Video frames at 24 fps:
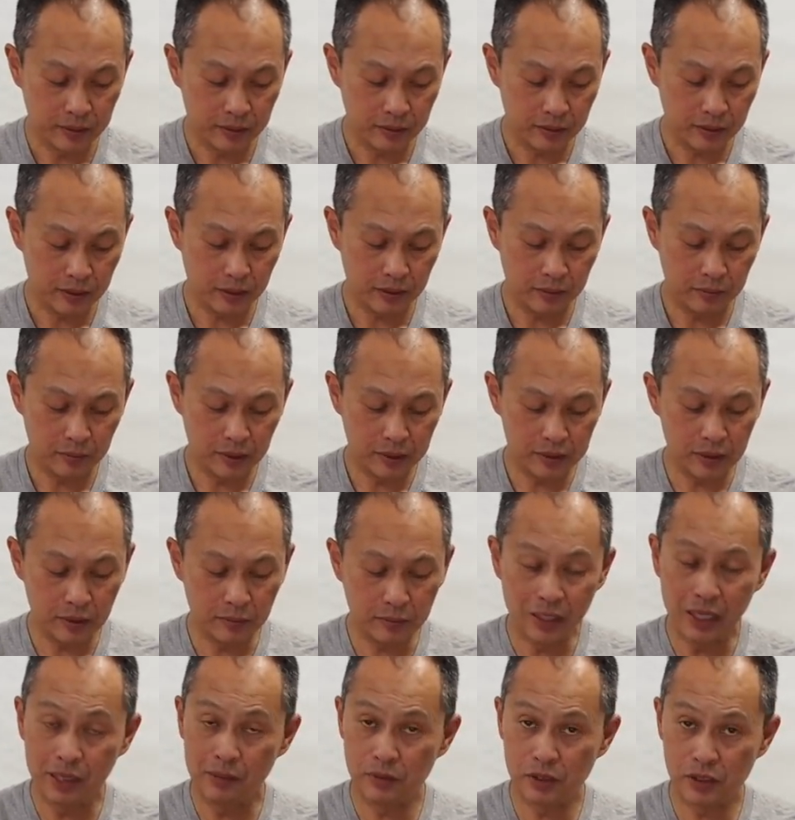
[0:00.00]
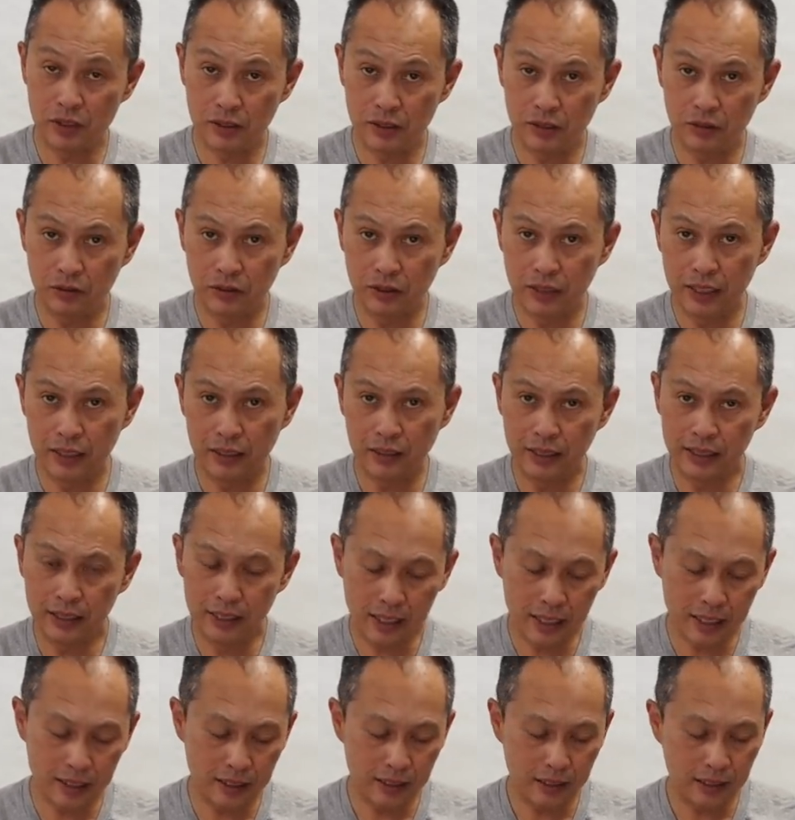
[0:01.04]
Uh, but sometimes, you know, they, they
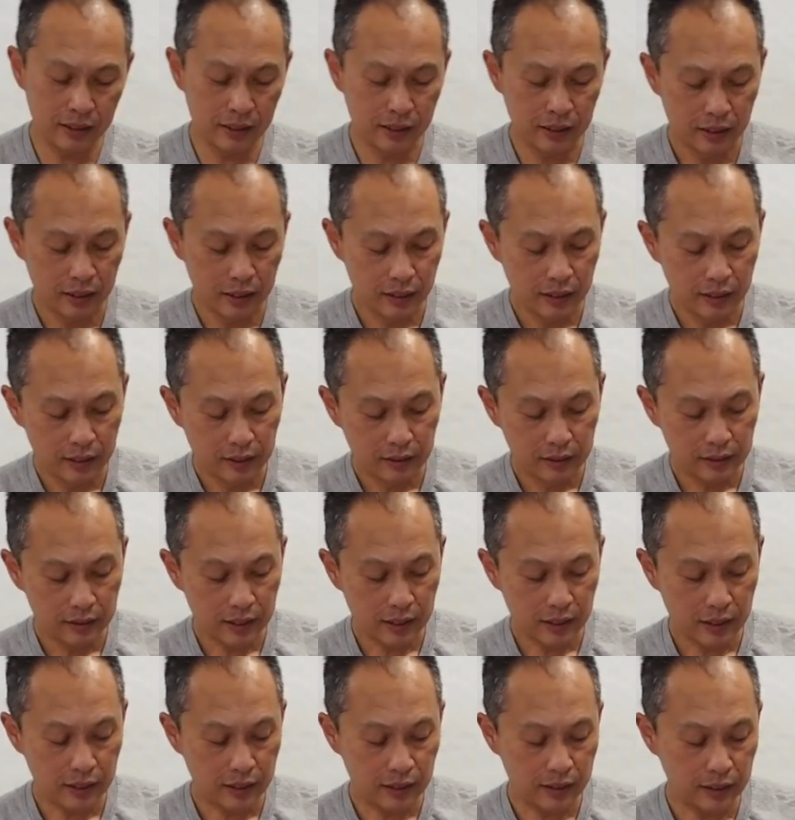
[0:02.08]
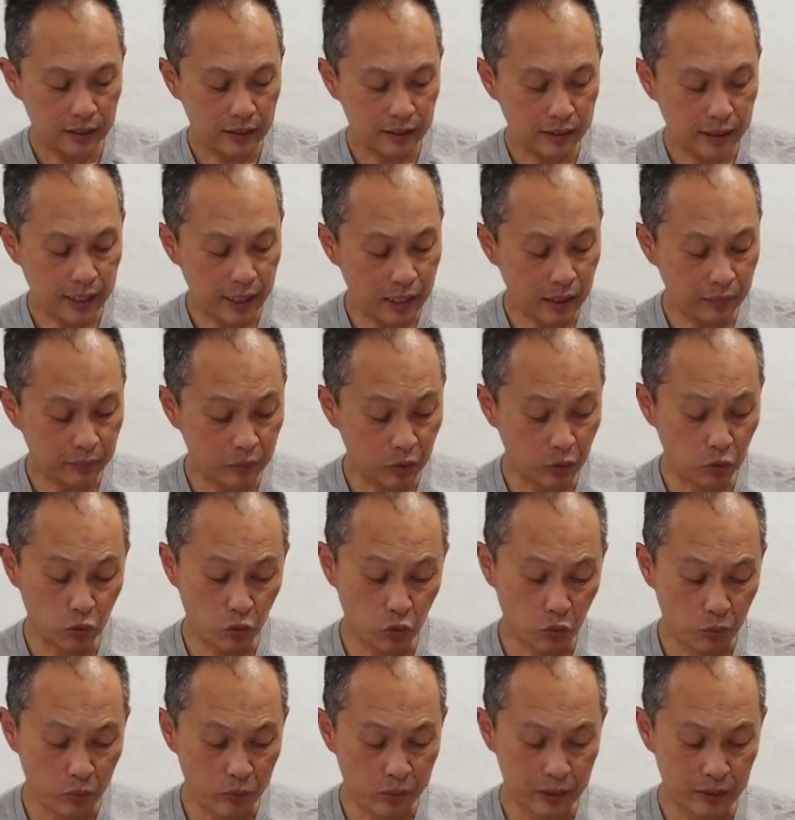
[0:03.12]
kind of uh, take up the
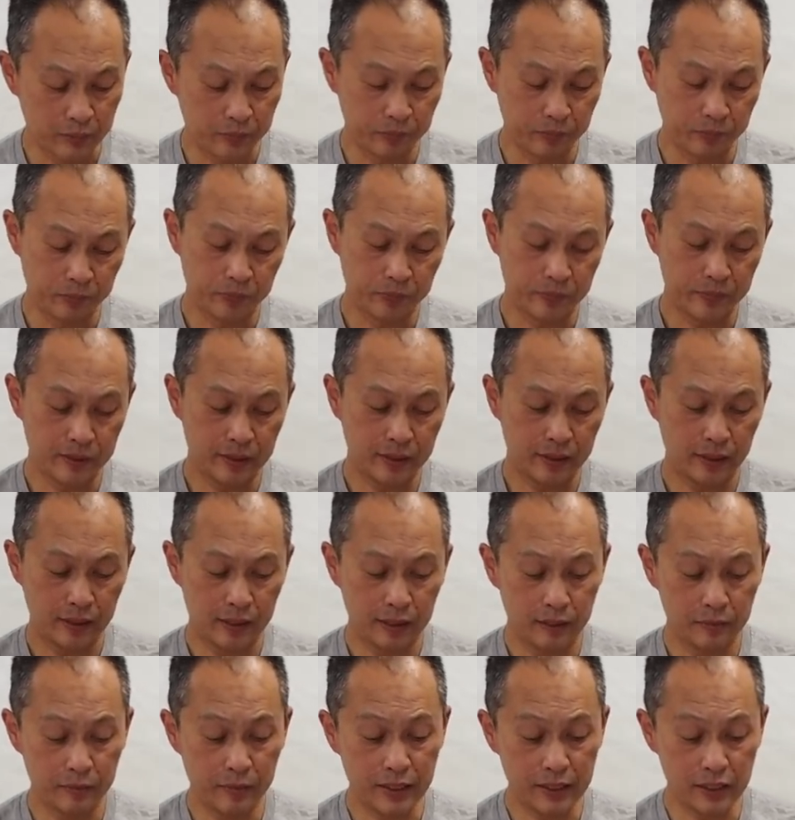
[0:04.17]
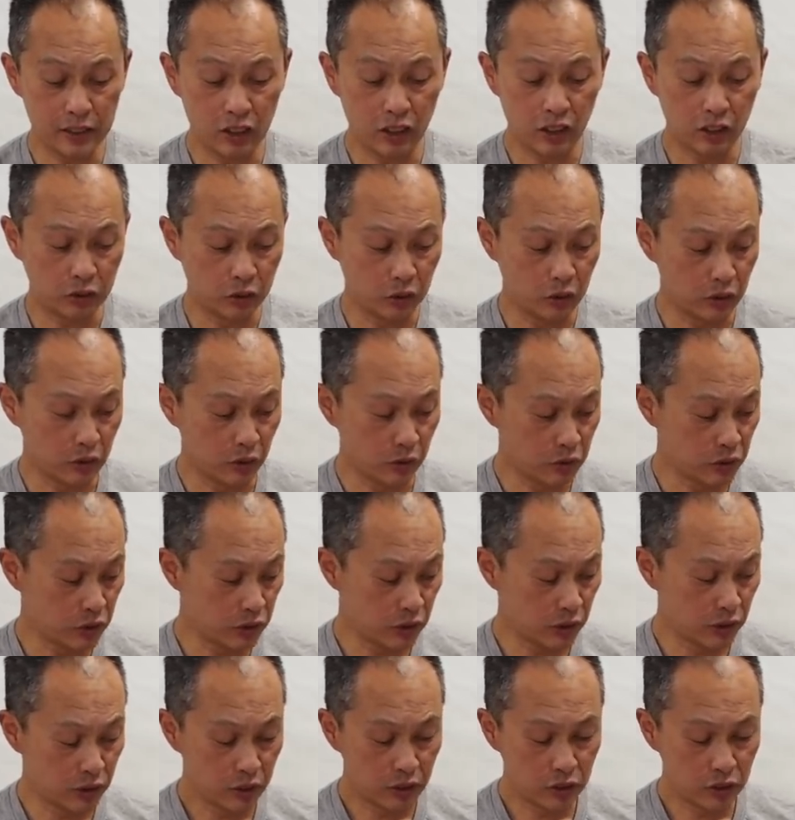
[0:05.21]
room. Uh, it makes it hard to close.